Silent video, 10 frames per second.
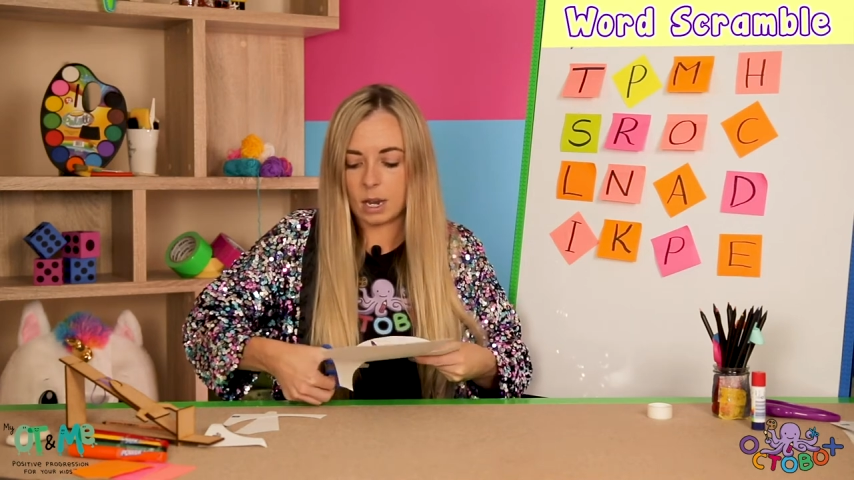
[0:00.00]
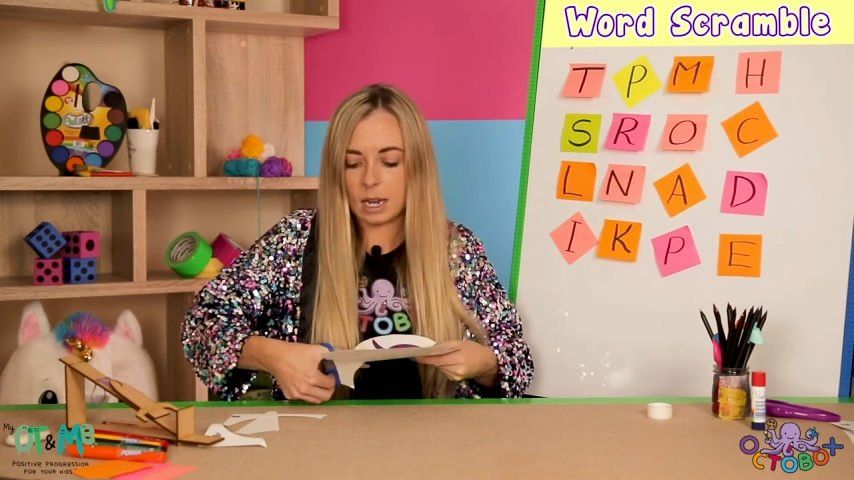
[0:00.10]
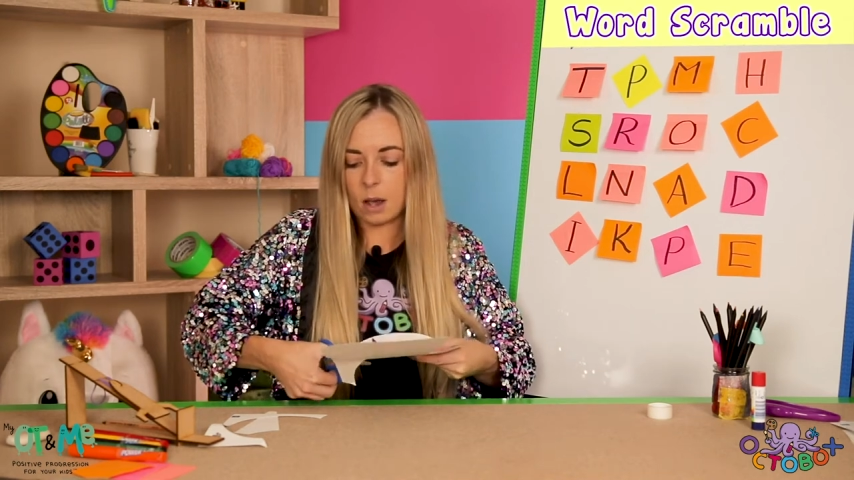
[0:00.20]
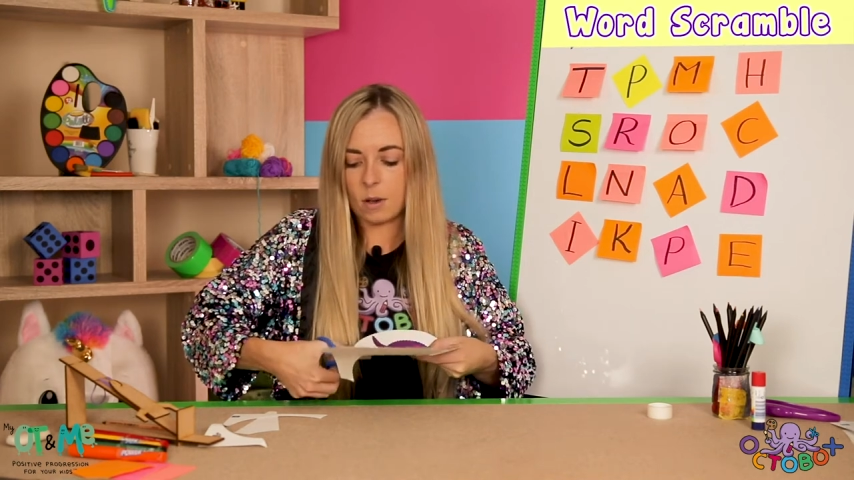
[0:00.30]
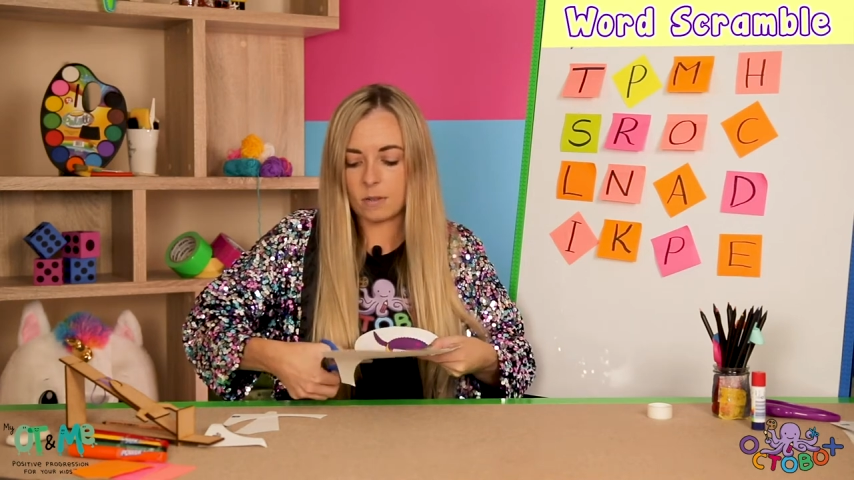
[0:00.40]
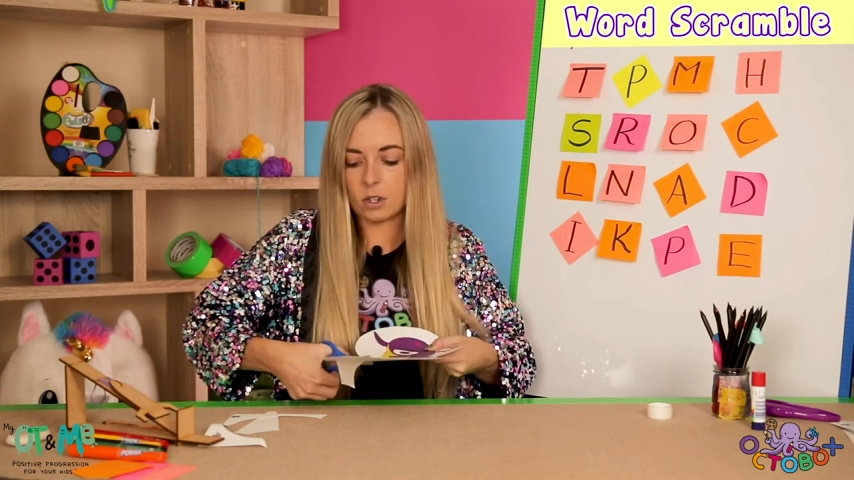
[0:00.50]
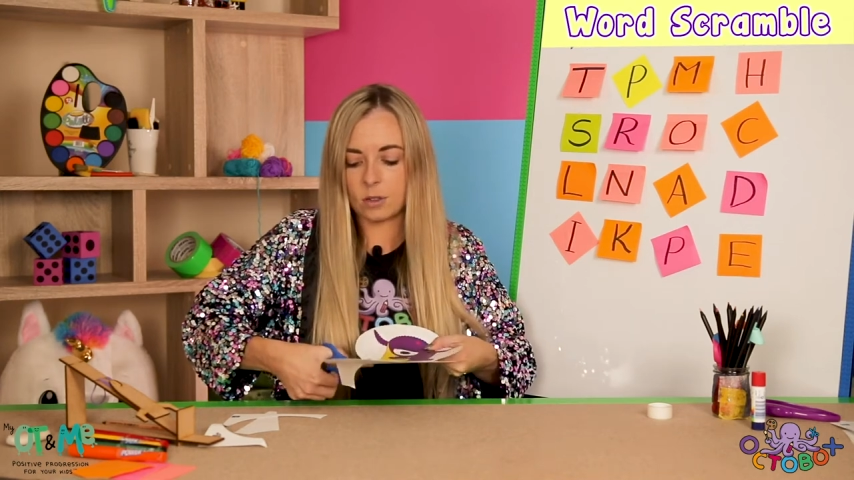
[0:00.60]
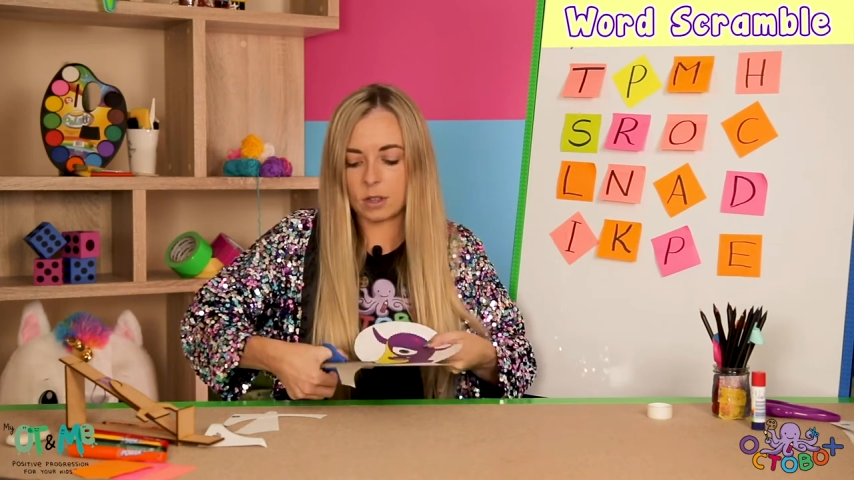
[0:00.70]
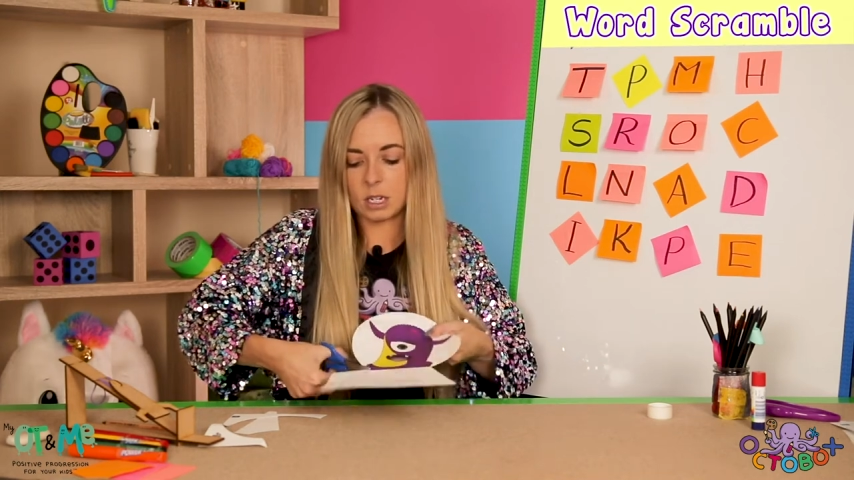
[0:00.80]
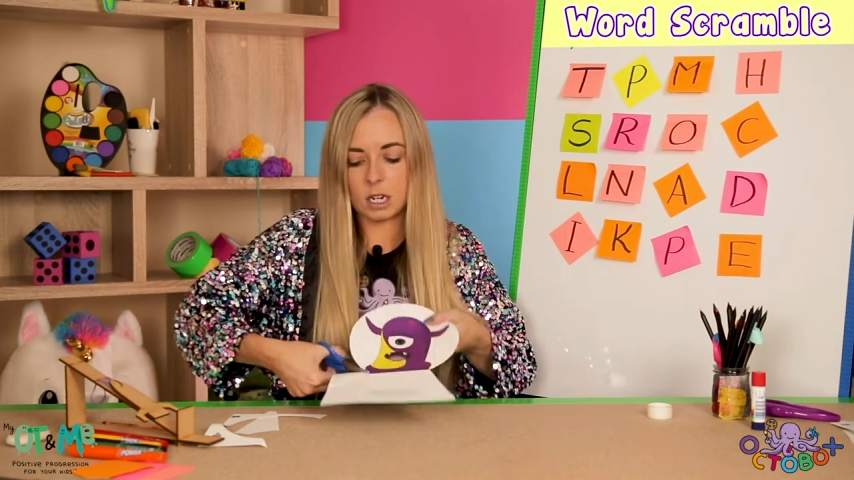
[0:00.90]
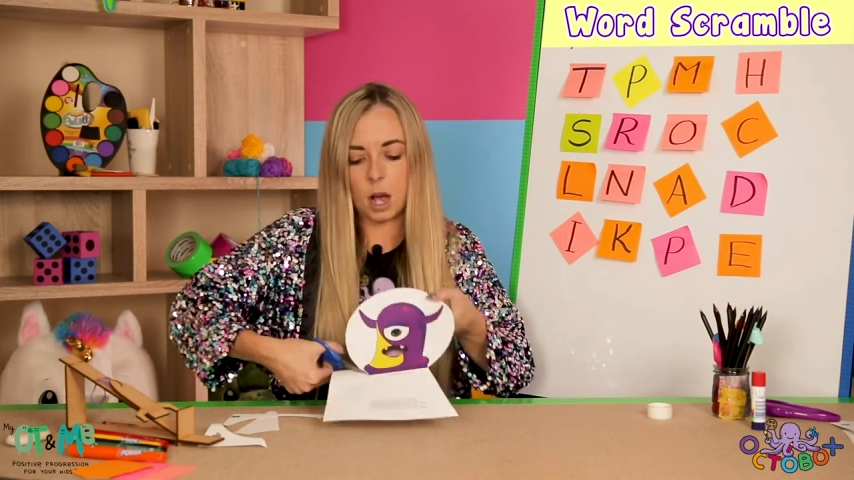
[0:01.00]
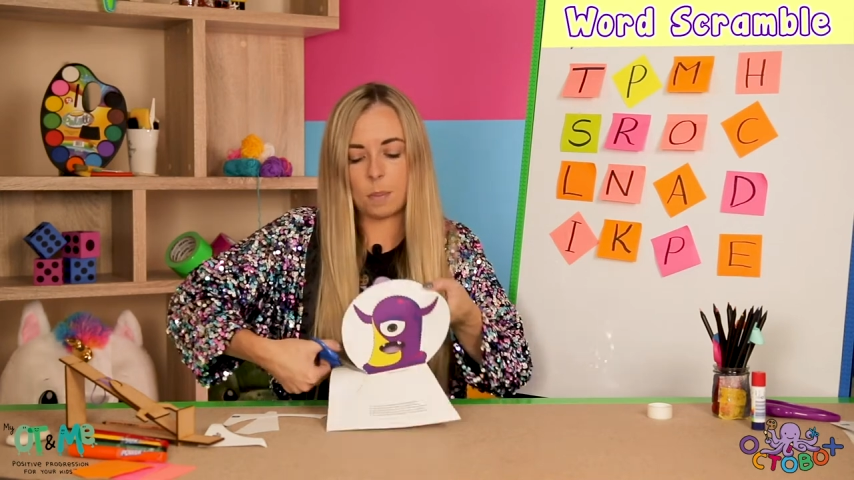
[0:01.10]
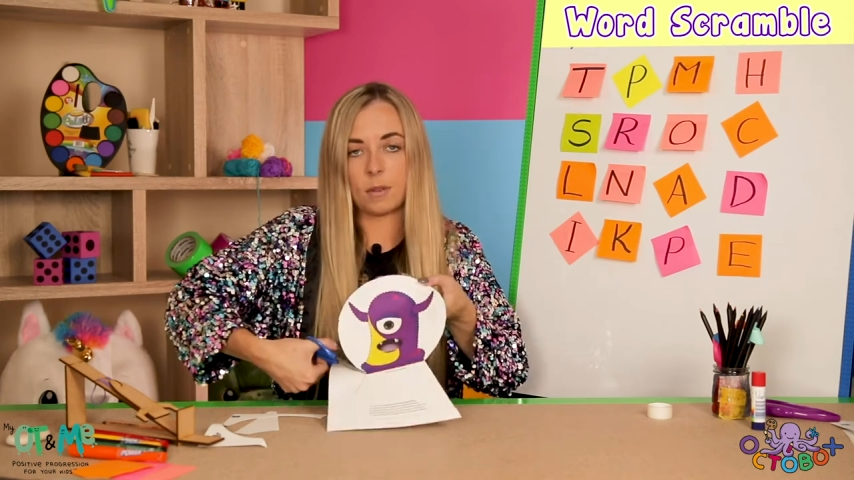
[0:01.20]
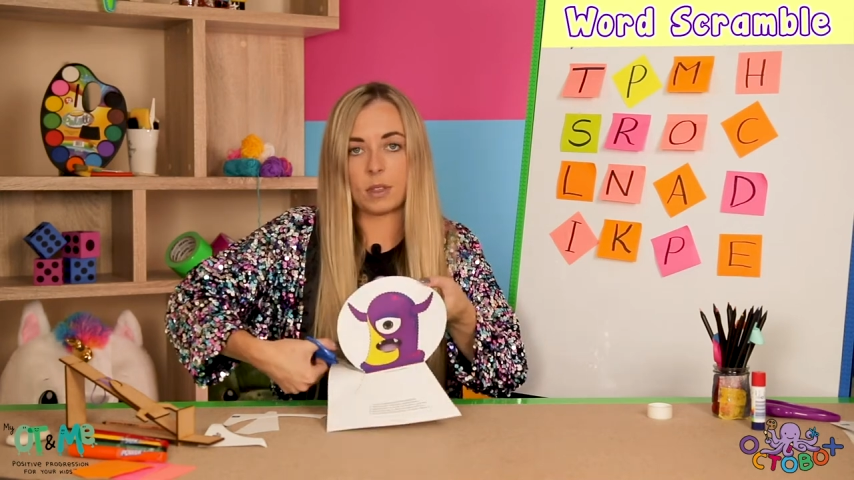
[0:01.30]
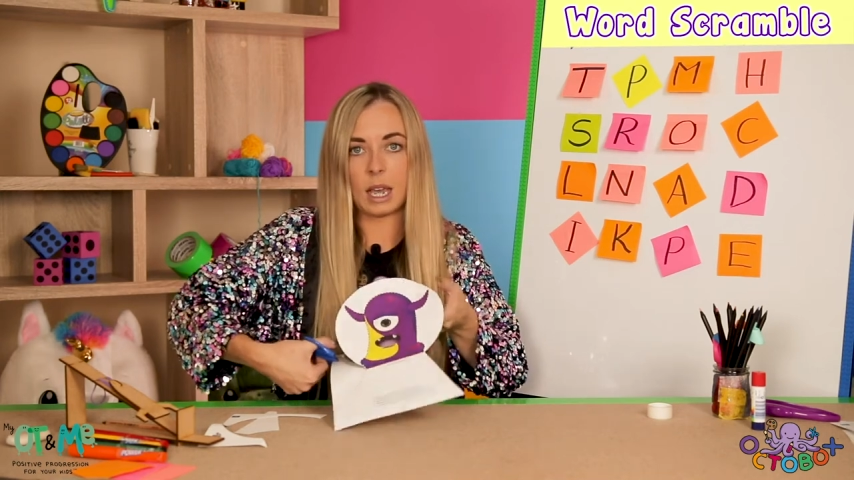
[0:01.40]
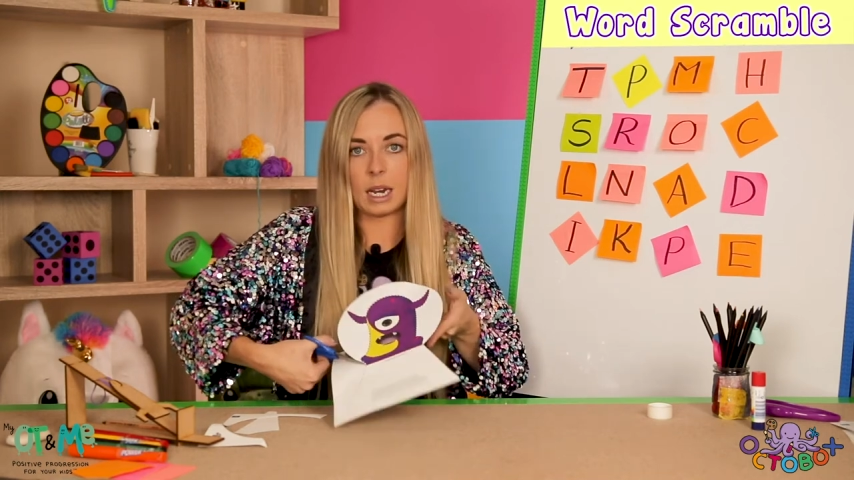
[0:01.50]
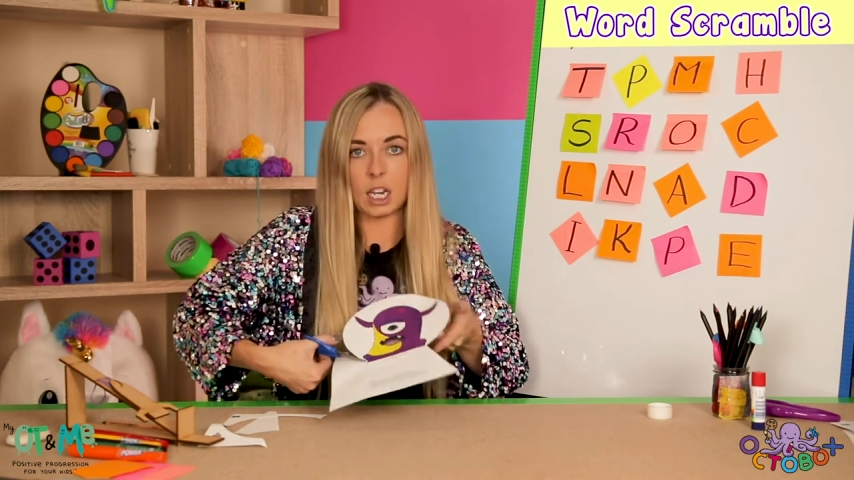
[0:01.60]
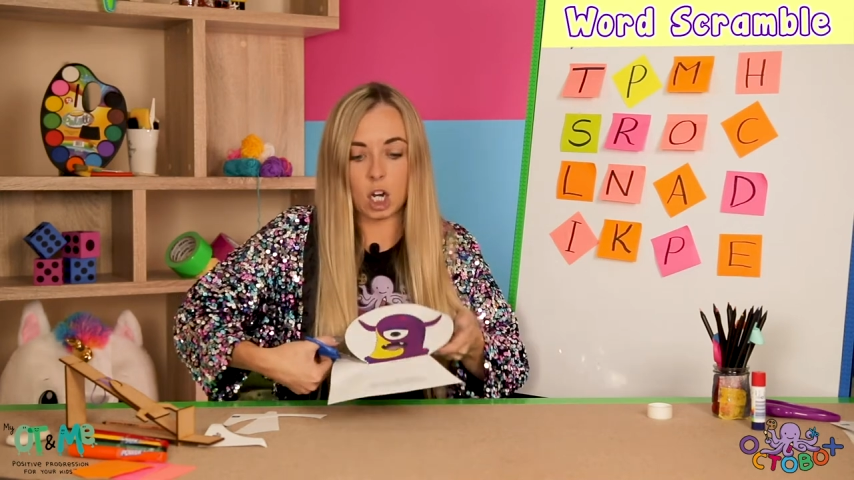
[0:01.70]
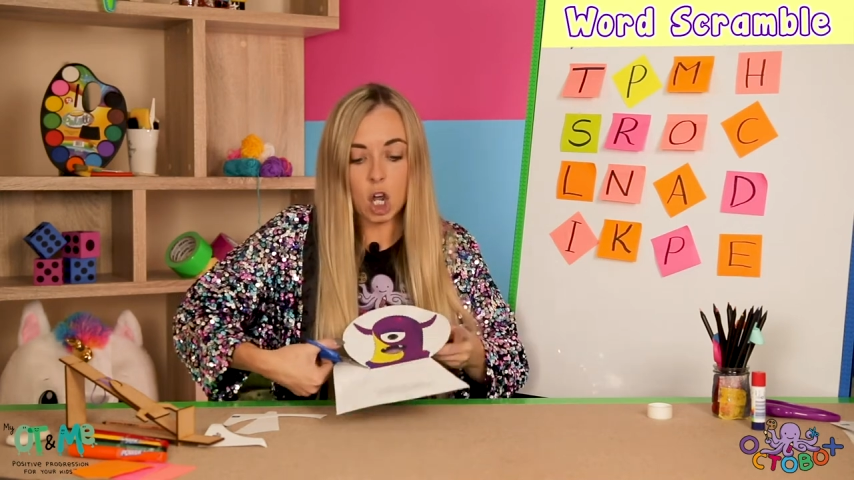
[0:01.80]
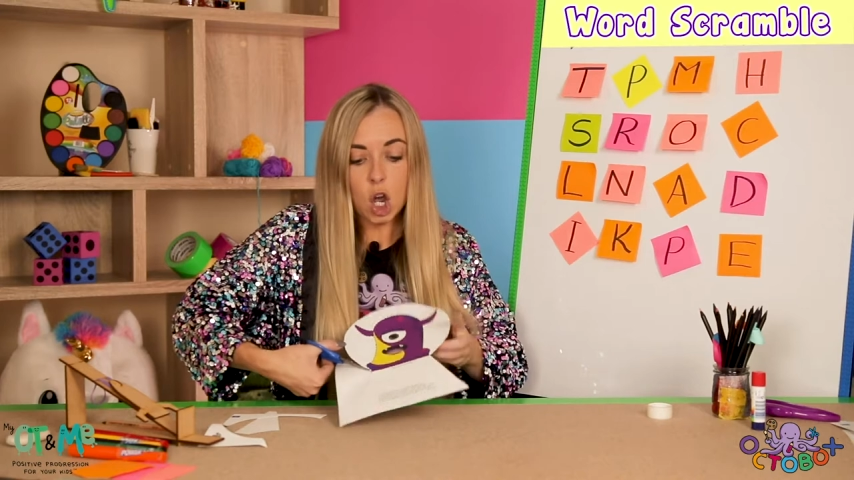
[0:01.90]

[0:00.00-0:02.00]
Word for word: now I've done the top of the alien.